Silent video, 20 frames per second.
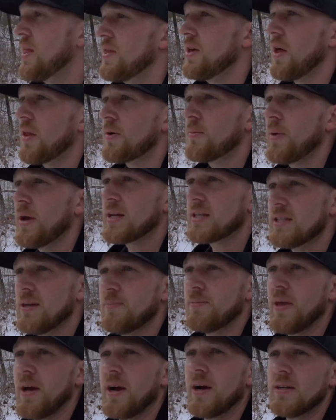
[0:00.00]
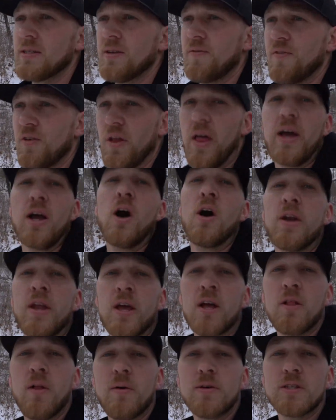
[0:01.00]
The other big tip there is, if you're like hunting
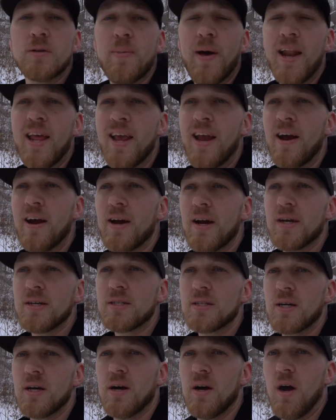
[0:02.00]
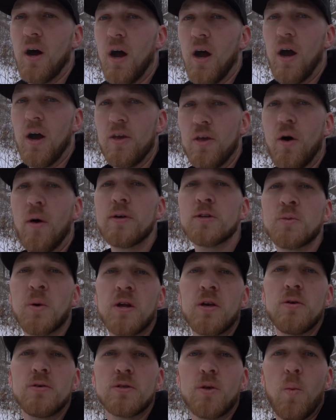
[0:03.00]
close to bedding areas, you always want
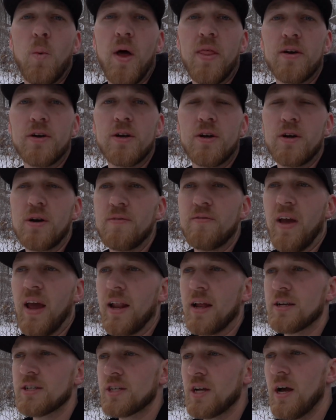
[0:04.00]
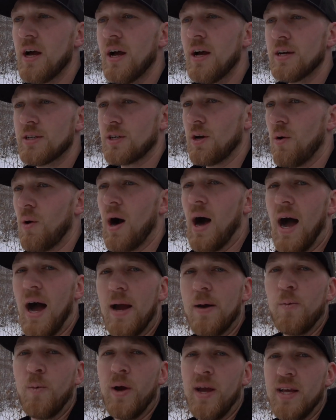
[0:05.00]
to use the weather to your advantage. So
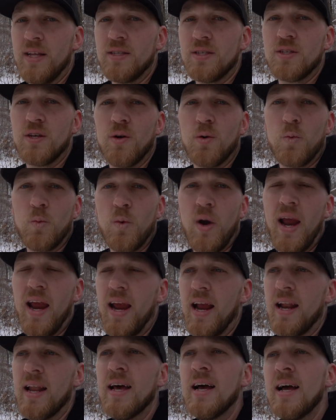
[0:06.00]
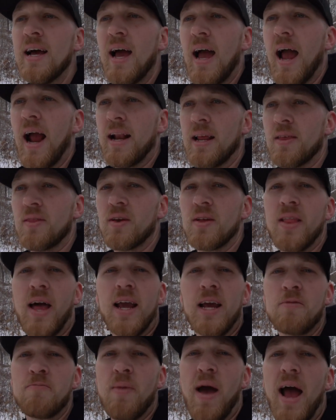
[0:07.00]
high winds, rain, anything that
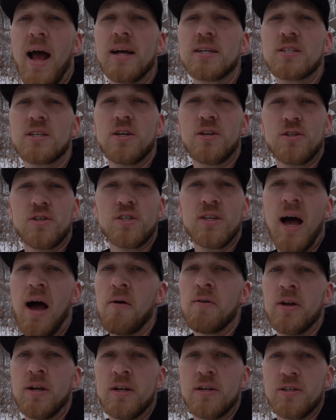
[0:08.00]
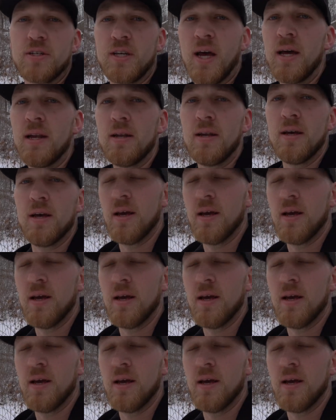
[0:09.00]
can mask your sound and your scent